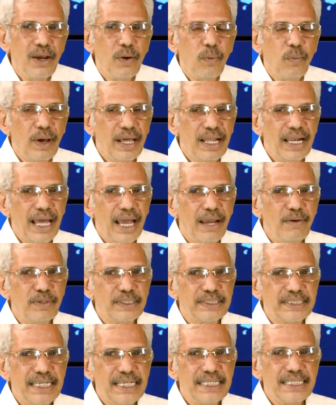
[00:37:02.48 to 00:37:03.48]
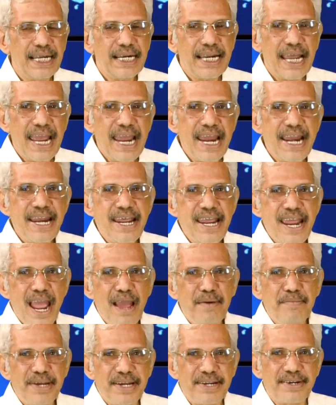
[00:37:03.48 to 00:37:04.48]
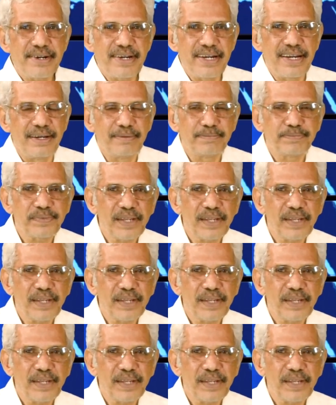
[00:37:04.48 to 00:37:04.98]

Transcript: Well, I would say that ADMET,